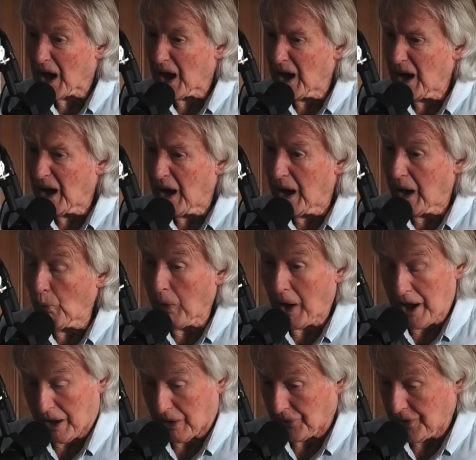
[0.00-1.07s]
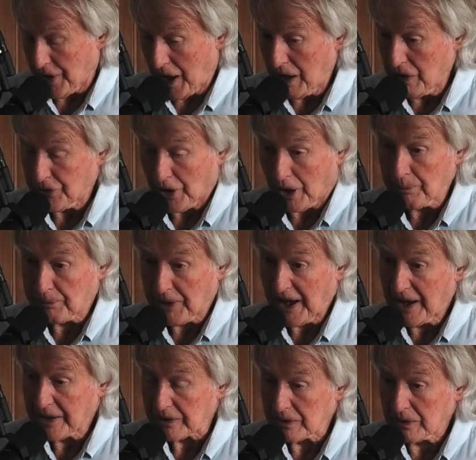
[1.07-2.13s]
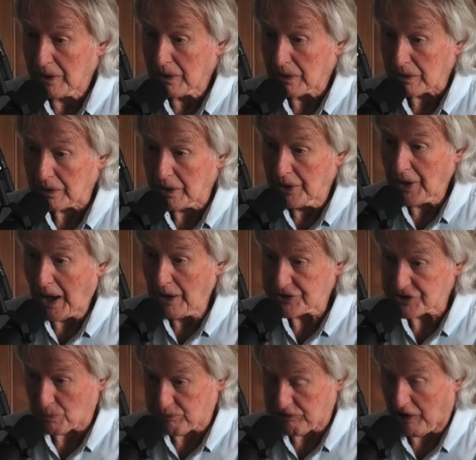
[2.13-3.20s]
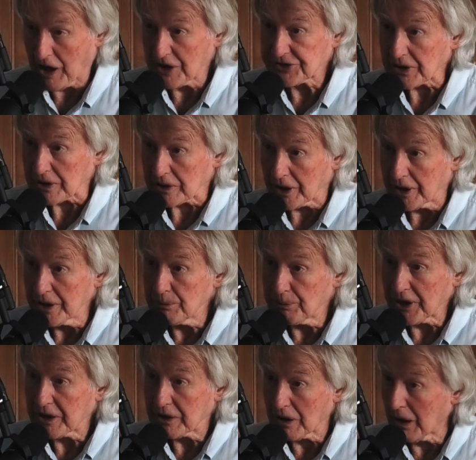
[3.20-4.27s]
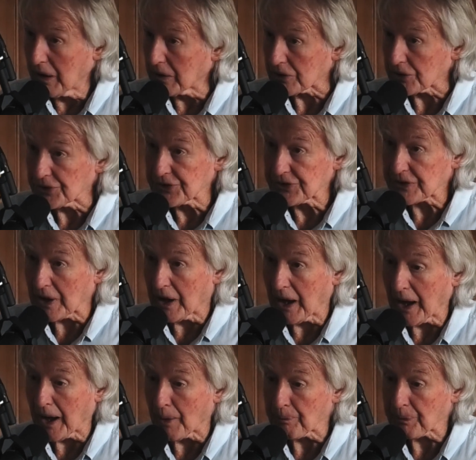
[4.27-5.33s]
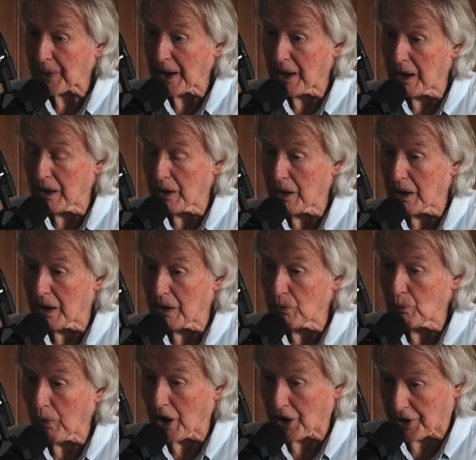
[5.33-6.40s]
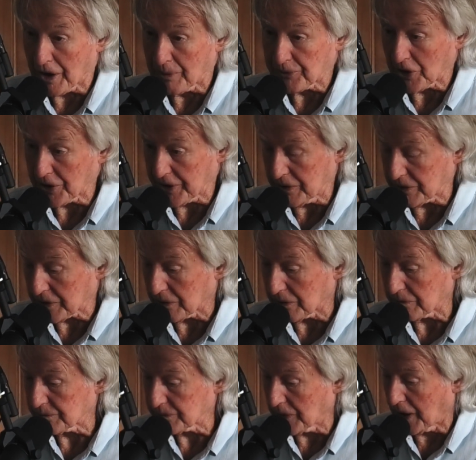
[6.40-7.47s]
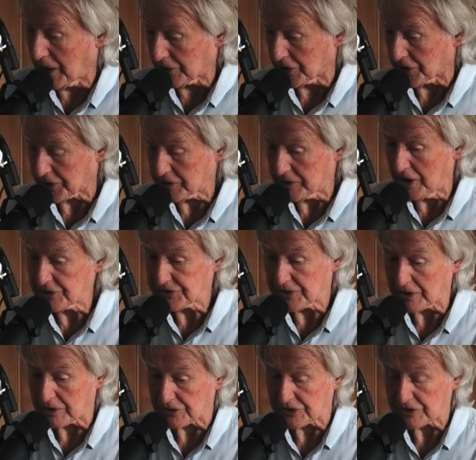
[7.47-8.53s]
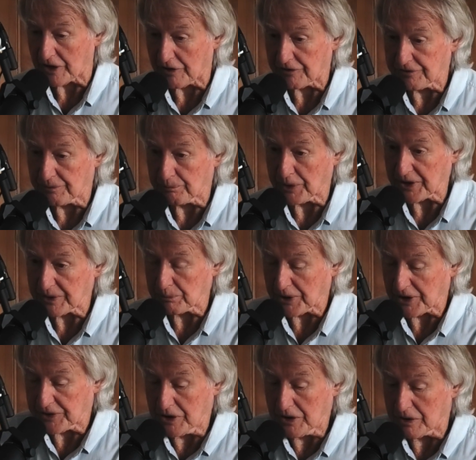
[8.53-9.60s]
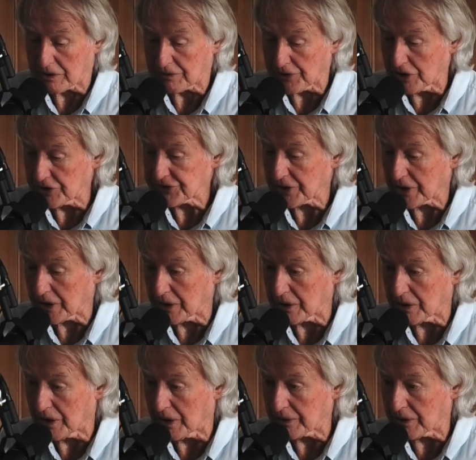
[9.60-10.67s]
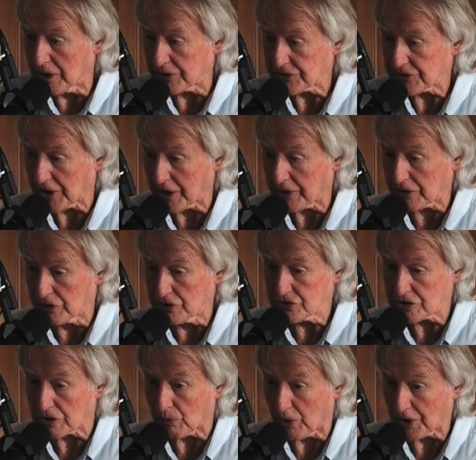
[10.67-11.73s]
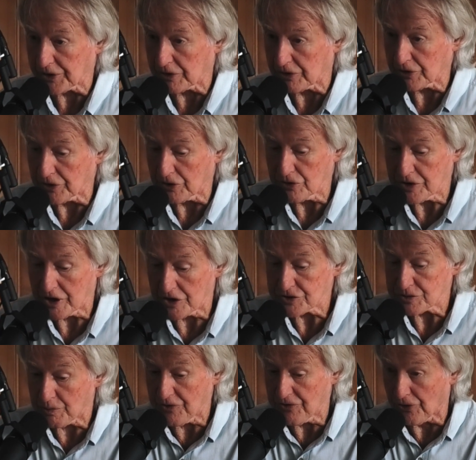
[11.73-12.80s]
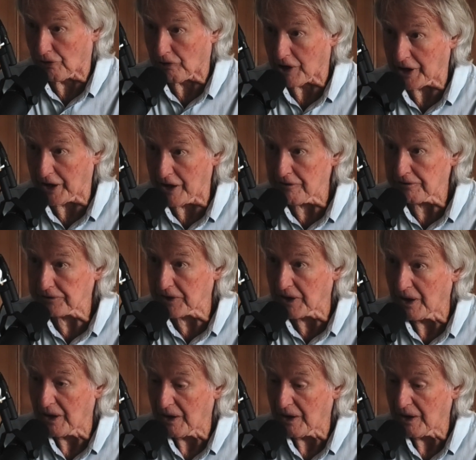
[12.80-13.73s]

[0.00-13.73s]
uh, well, no, not bad at all. Uh, surprisingly, because um, uh, while I'm not into a whole lot of testing and stuff, but but the university uh, at, at St Lucia wanted to do tests before I left.